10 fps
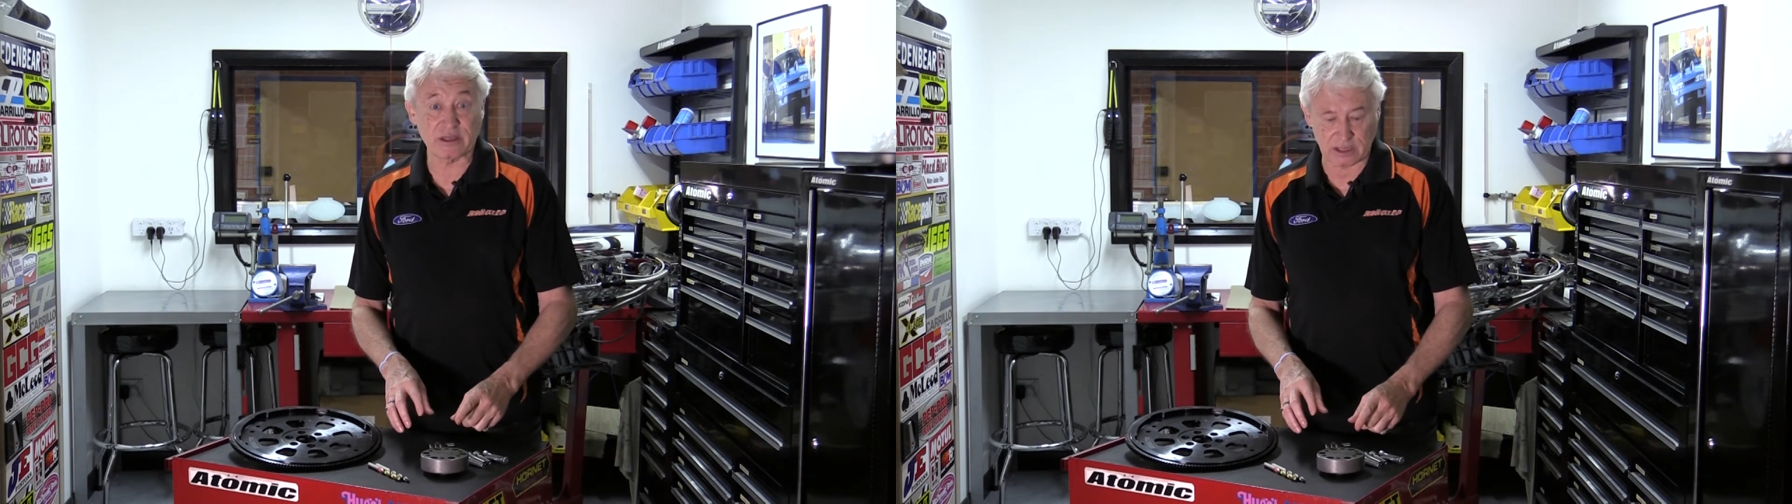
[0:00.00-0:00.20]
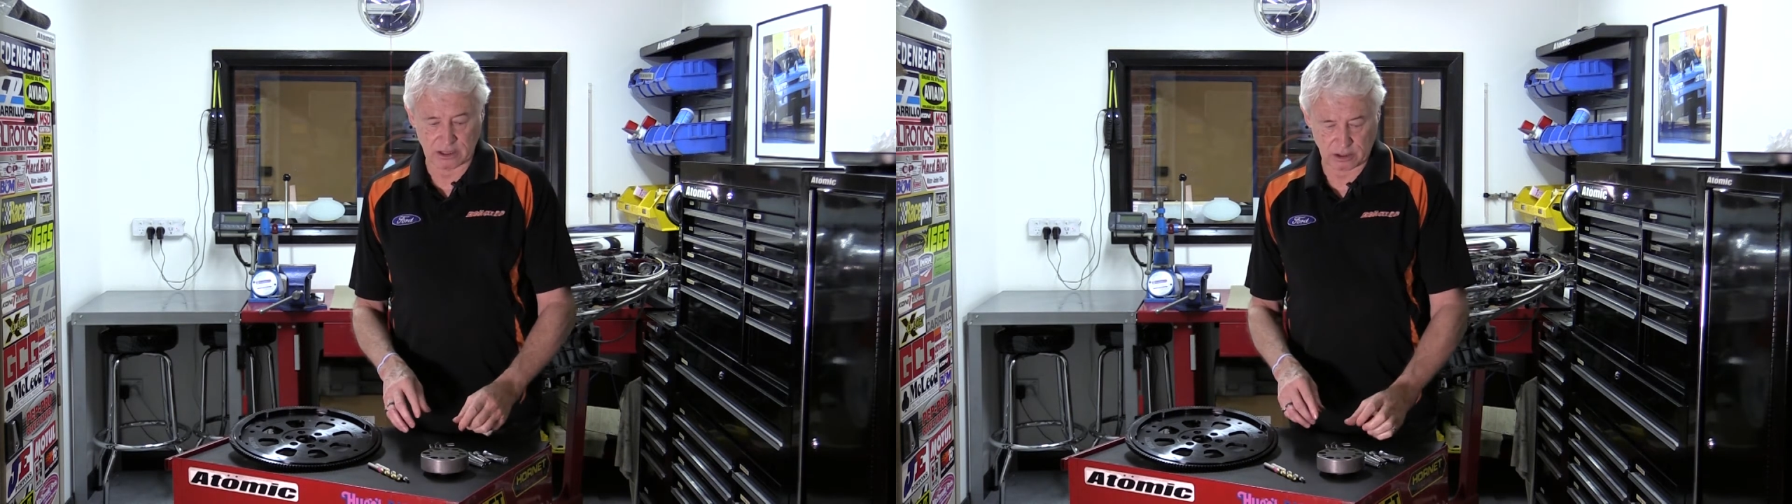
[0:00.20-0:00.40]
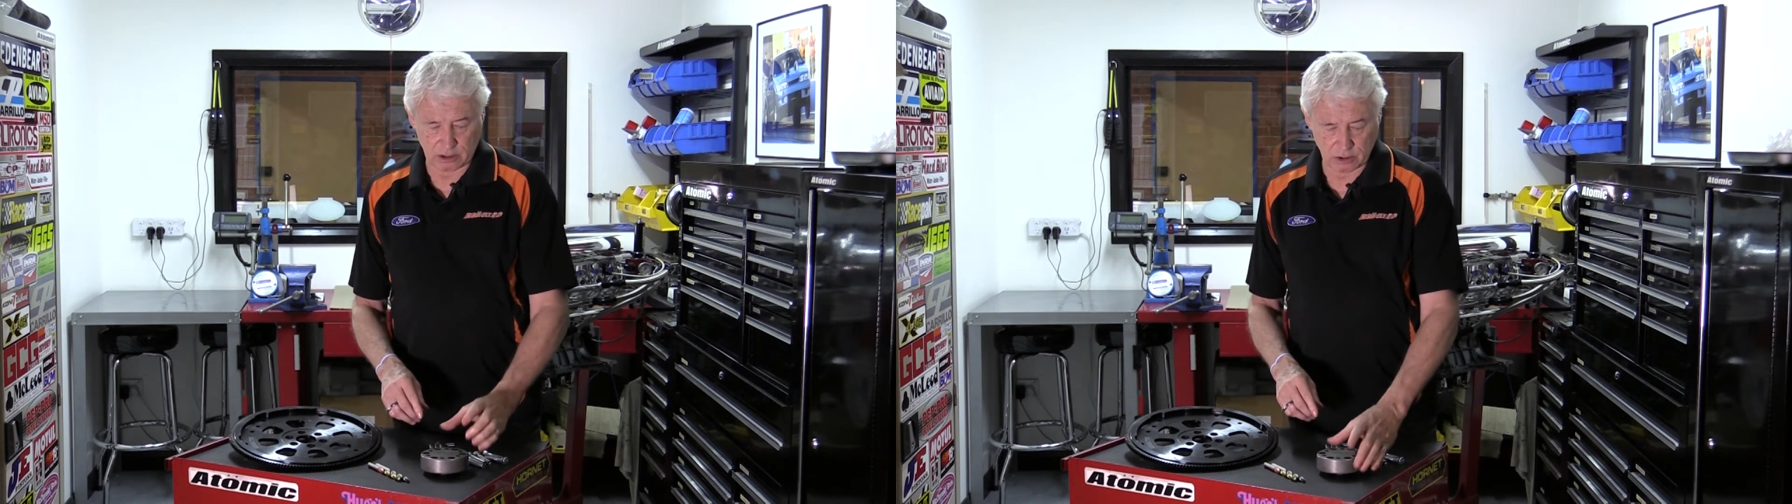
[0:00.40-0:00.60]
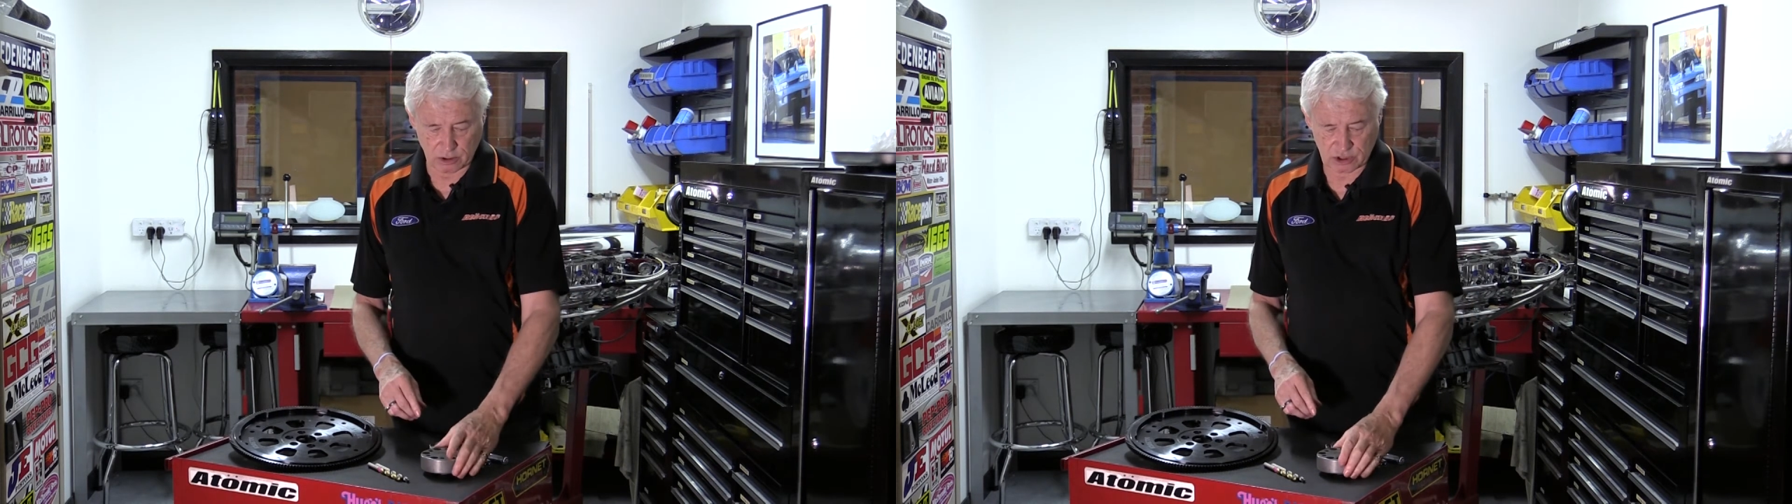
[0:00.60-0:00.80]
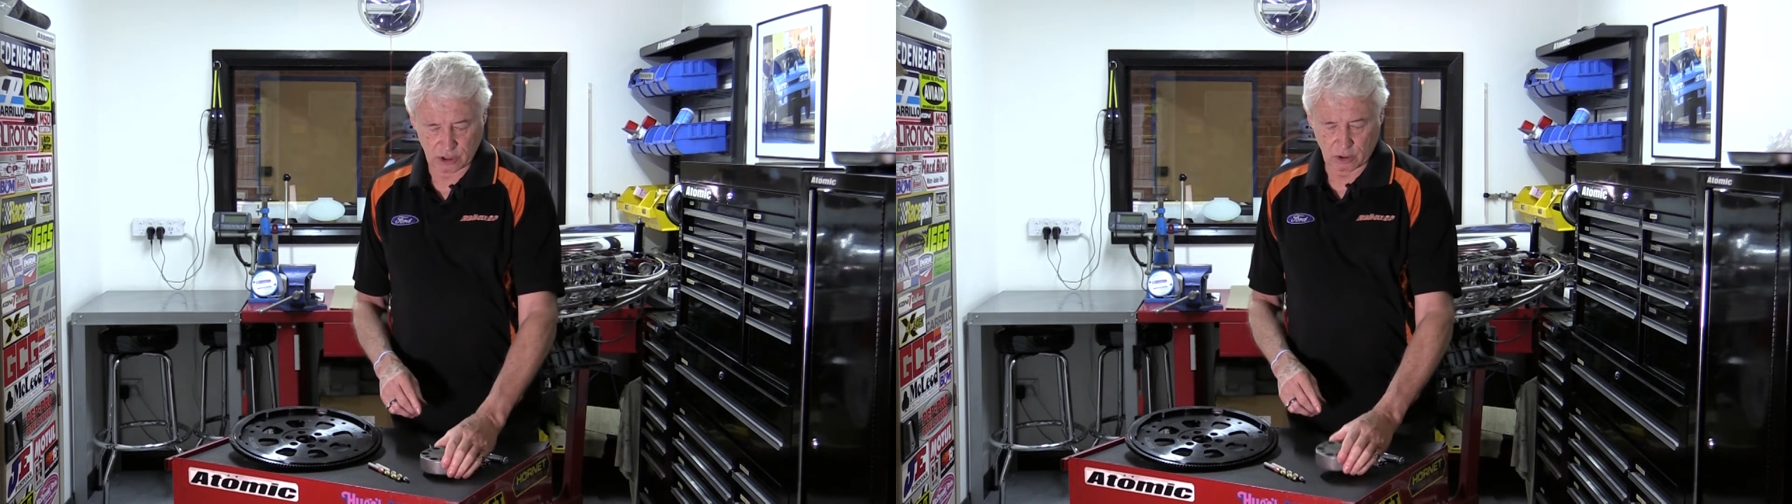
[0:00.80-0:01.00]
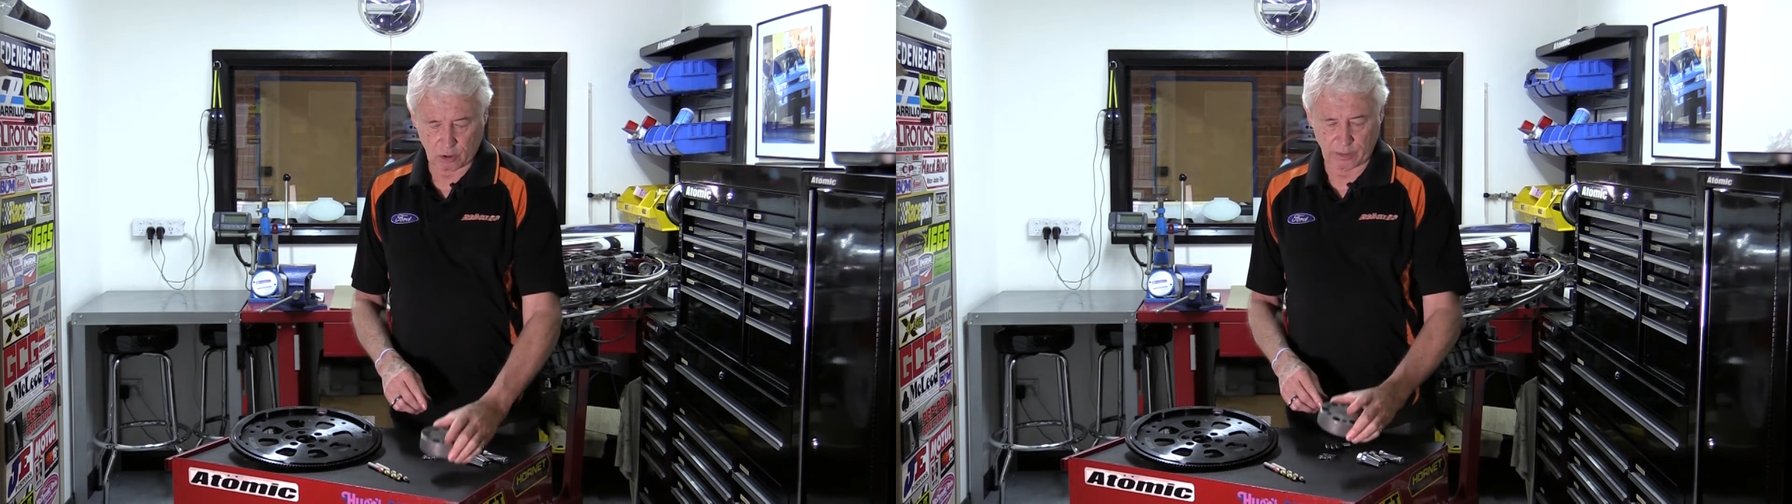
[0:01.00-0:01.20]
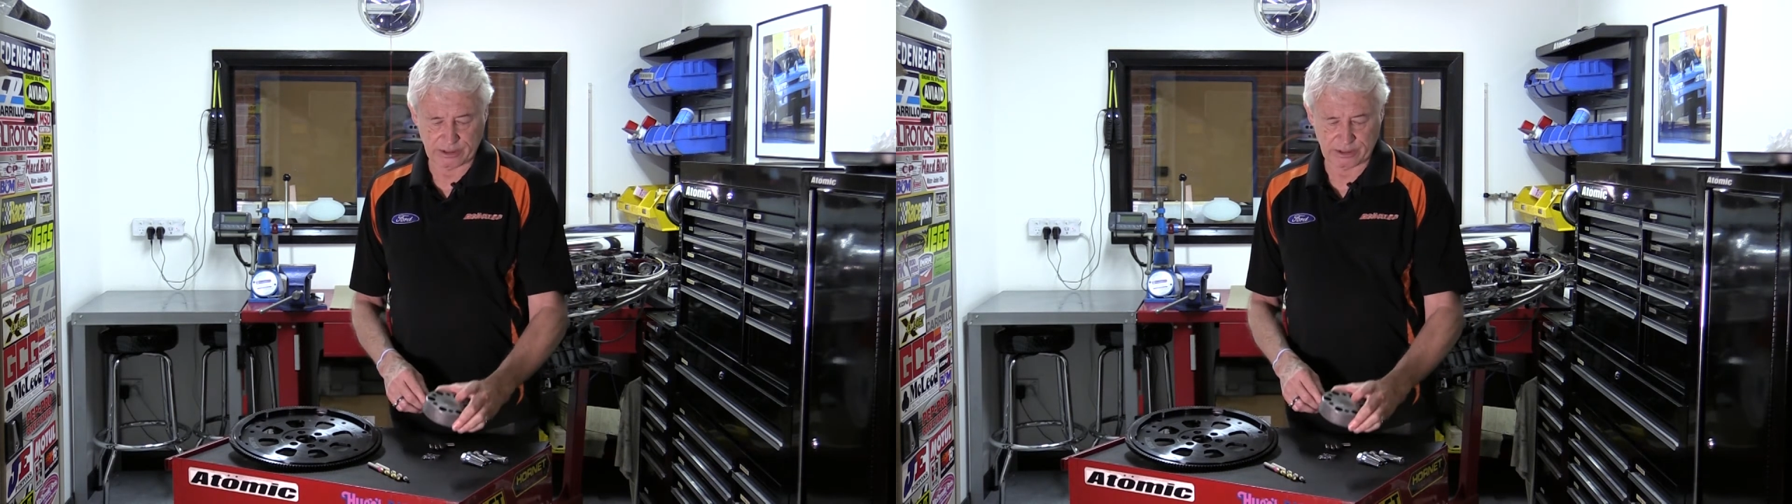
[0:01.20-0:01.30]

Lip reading: thing to use. All we